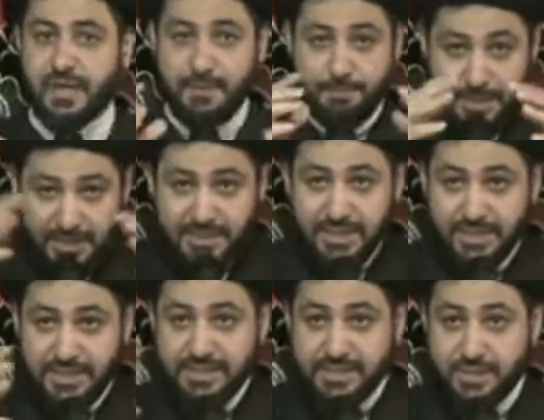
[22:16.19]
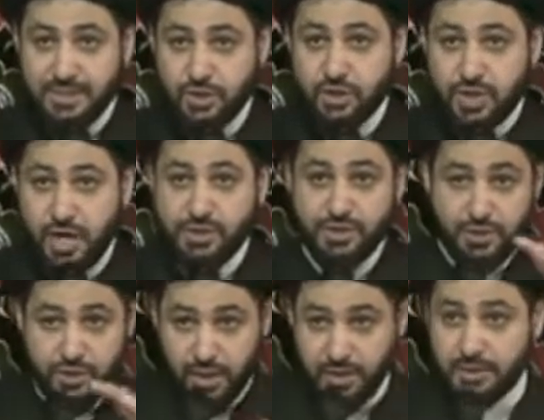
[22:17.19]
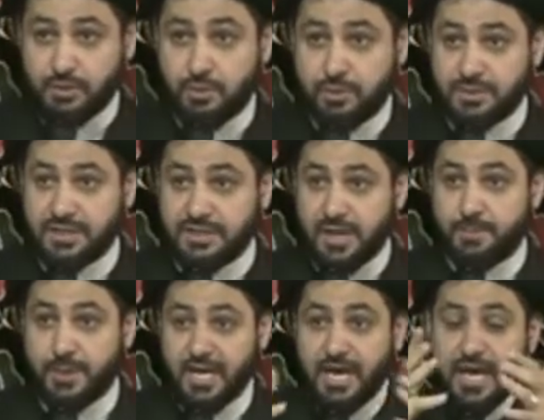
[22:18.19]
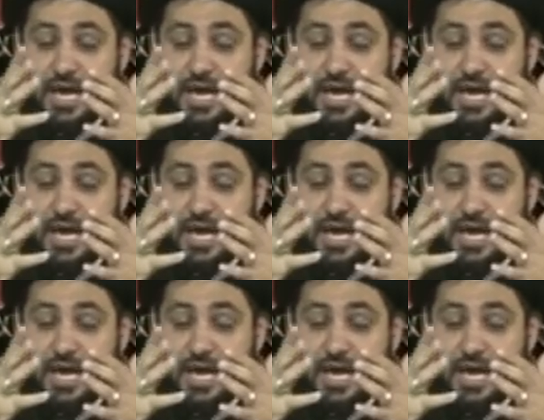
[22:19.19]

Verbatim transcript: I'm building this introduction, inshallah, to go to the topic.